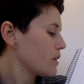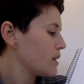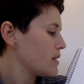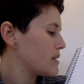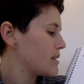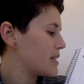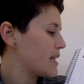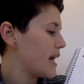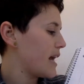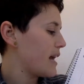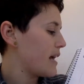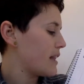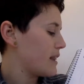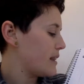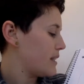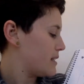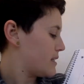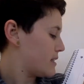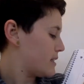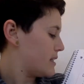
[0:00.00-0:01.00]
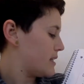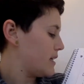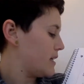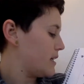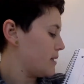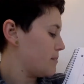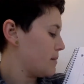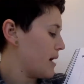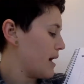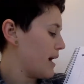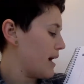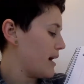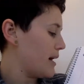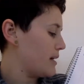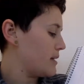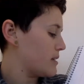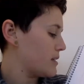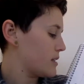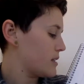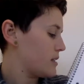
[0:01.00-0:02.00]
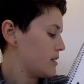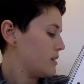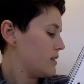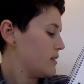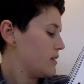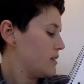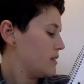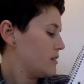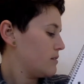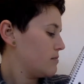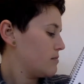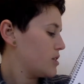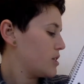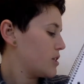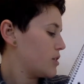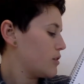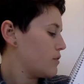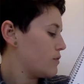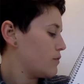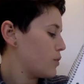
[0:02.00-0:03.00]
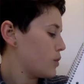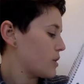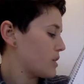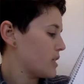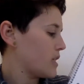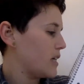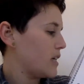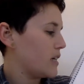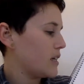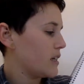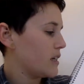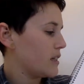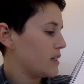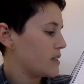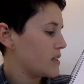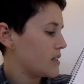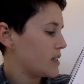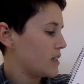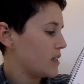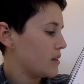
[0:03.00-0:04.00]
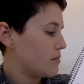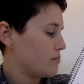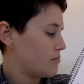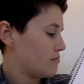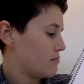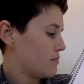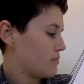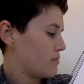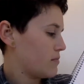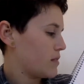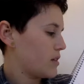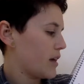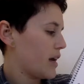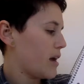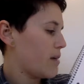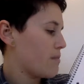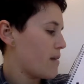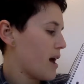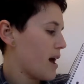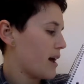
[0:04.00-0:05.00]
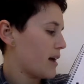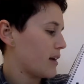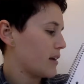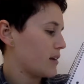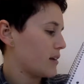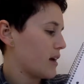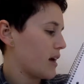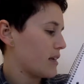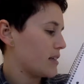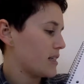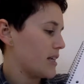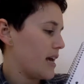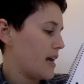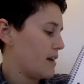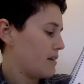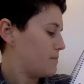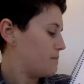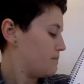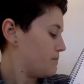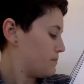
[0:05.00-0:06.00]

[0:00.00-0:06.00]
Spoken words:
Say this team has still 14 and this team came back and got 10.